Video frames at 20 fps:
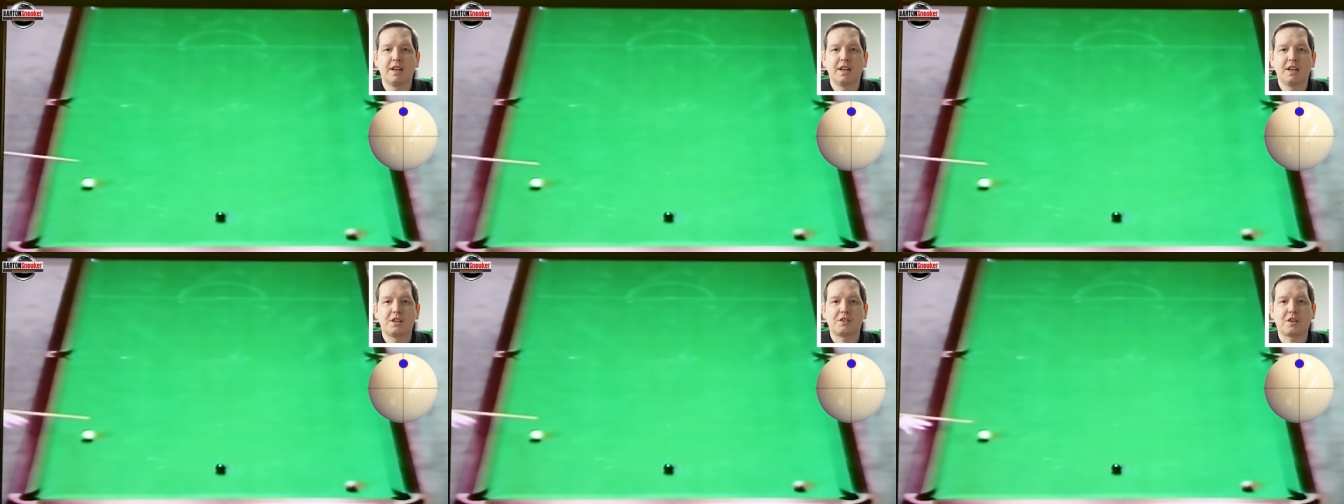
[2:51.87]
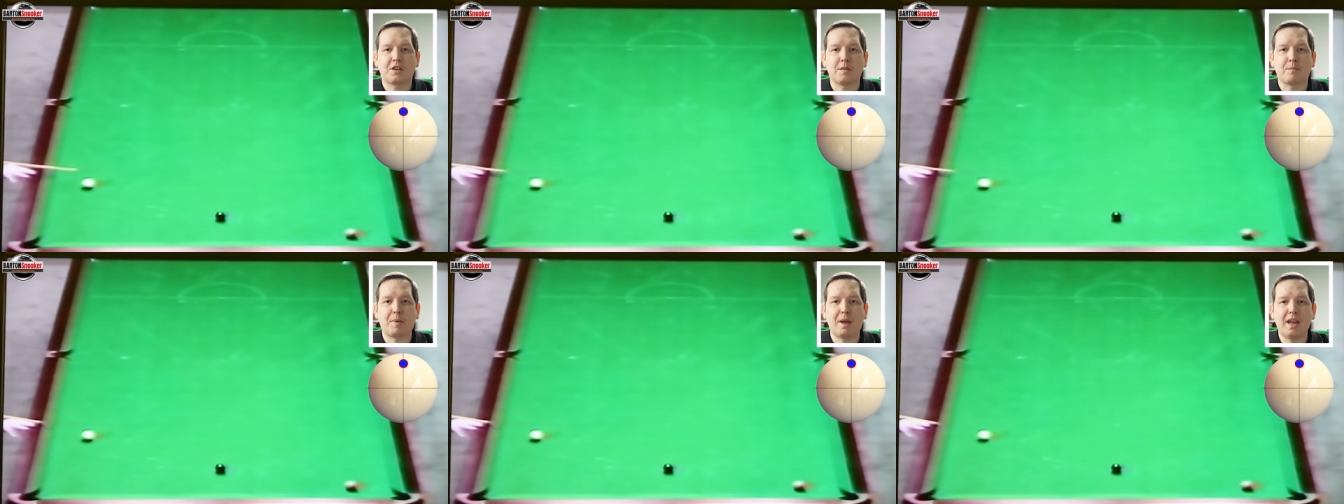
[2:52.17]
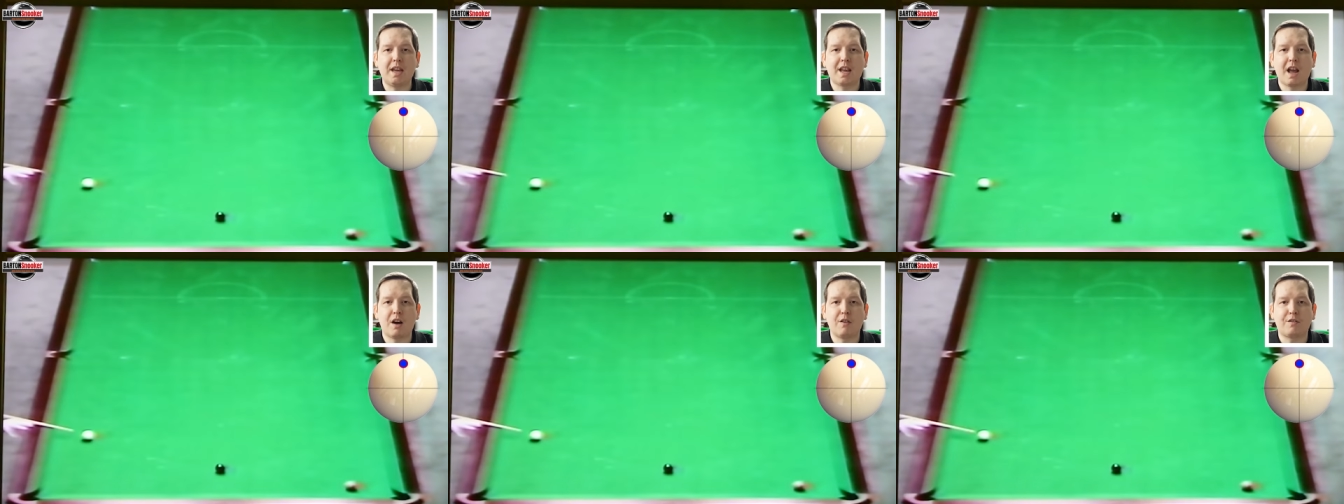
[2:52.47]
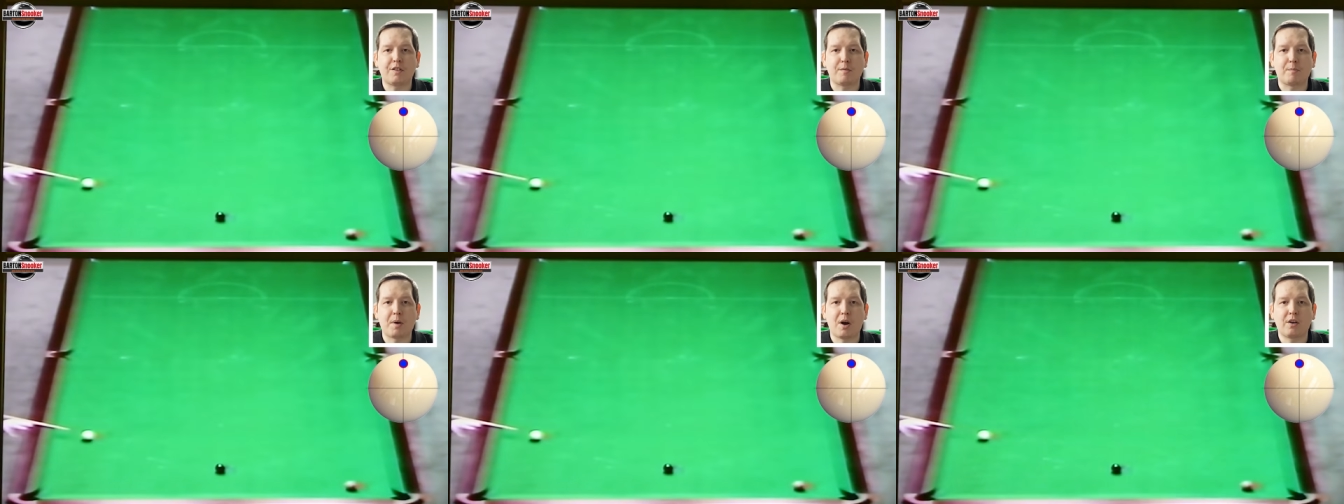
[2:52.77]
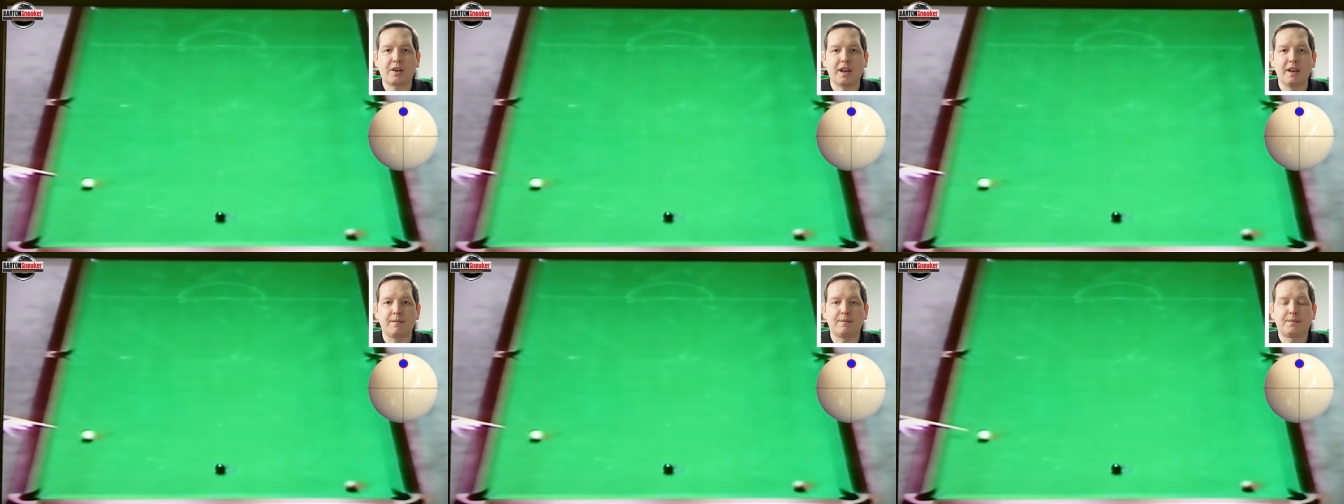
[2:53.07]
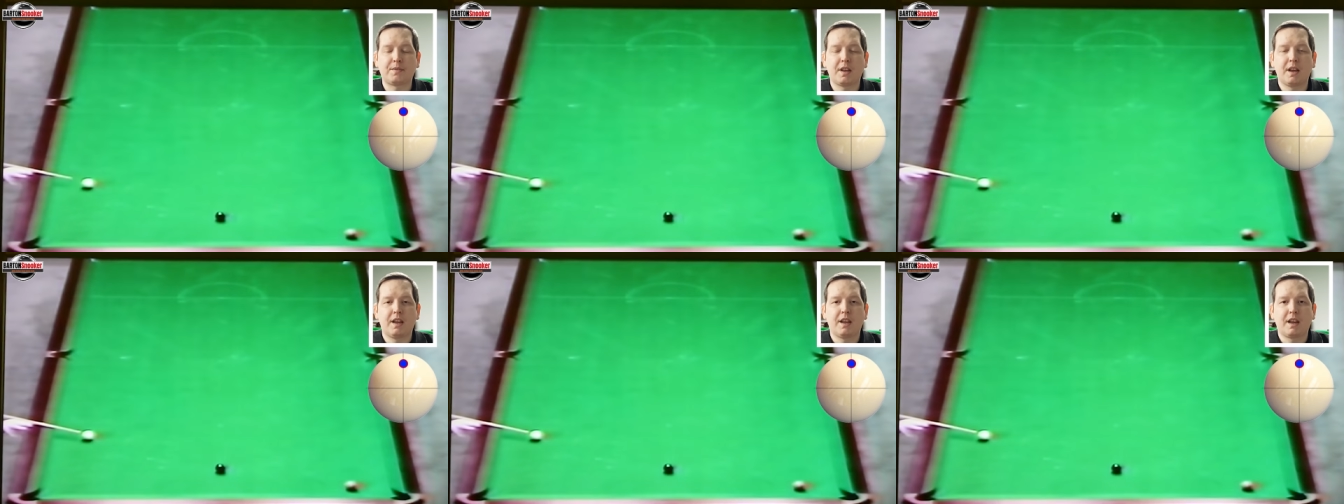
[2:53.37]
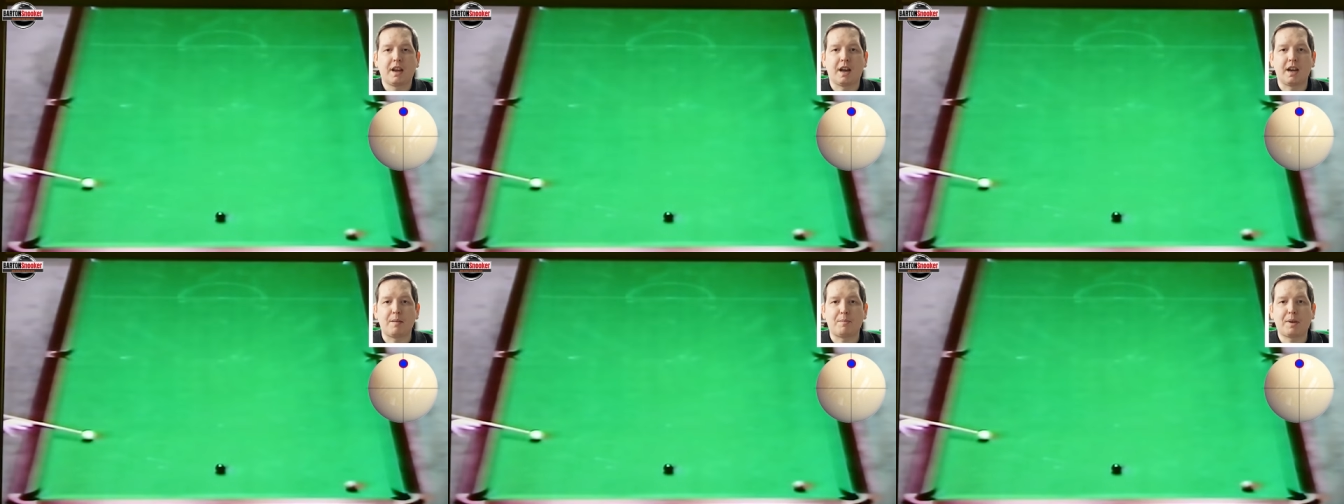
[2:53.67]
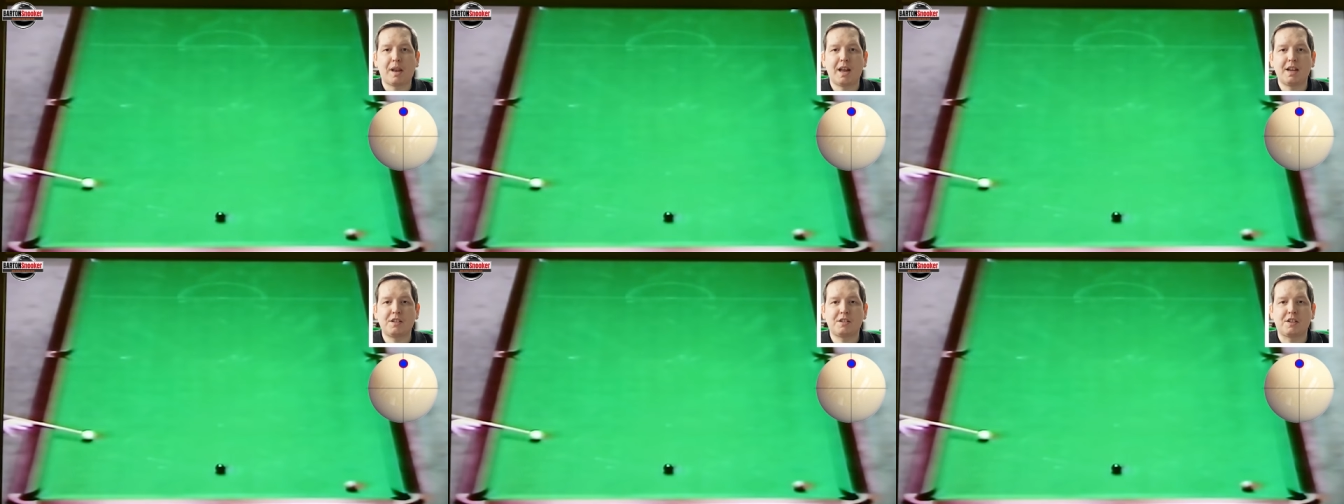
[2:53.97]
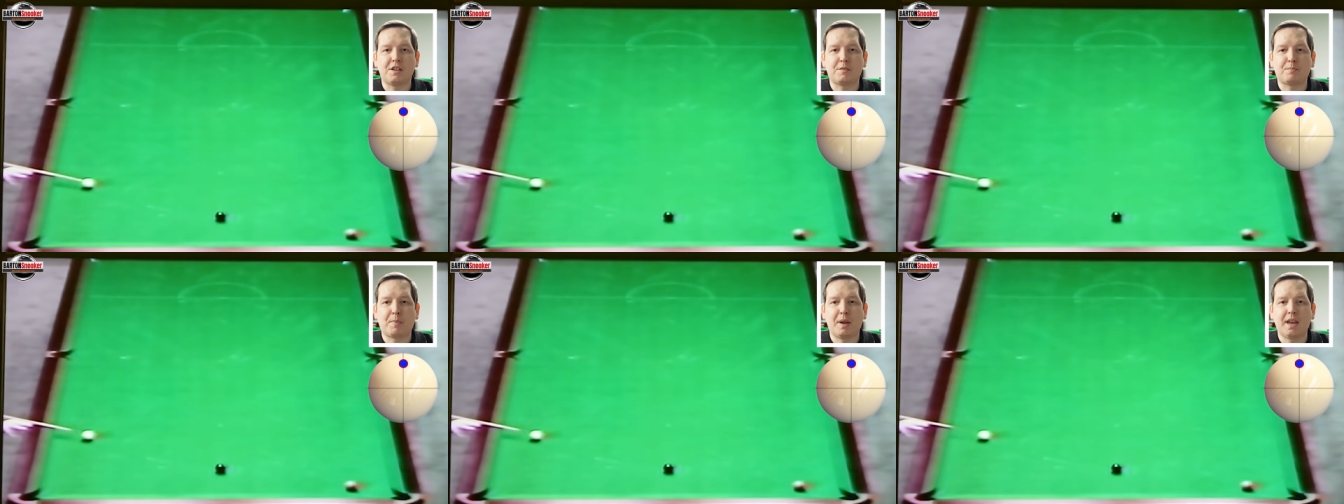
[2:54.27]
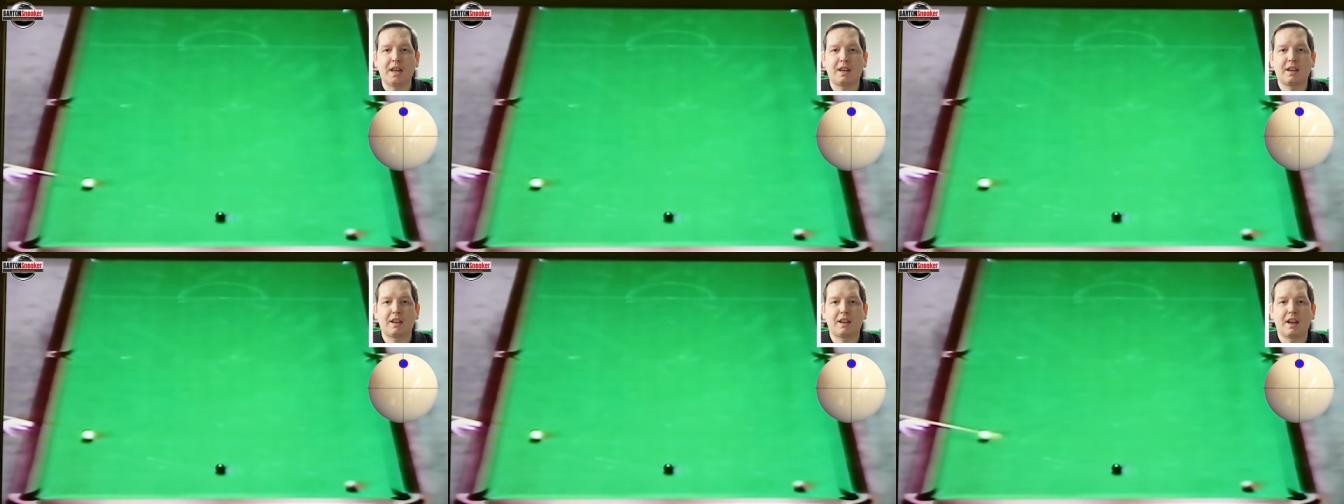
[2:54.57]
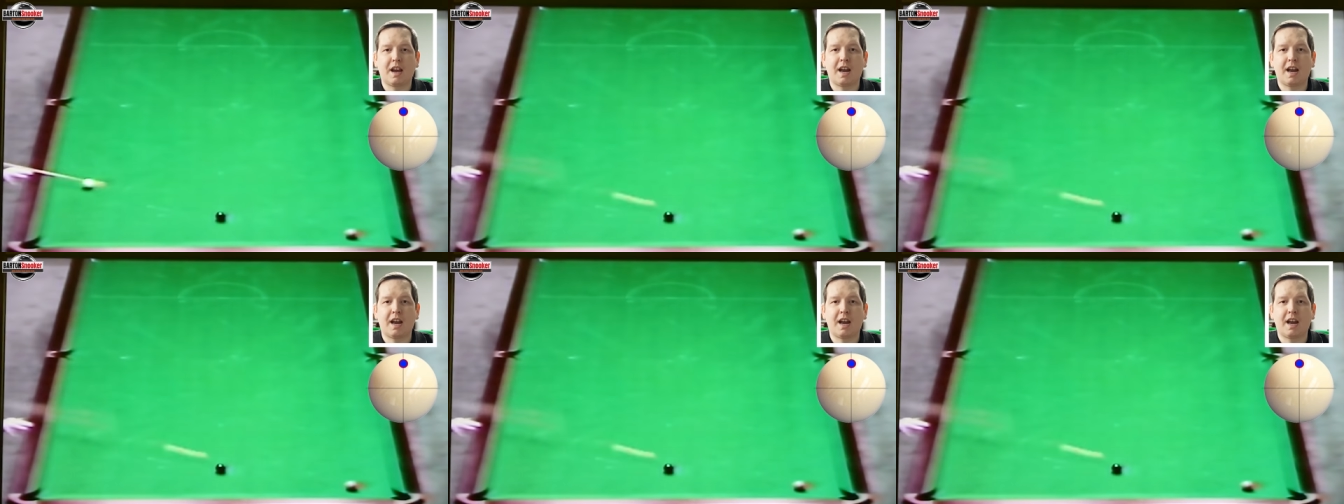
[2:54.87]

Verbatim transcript: He's got the pink over the pocket and he plays this pink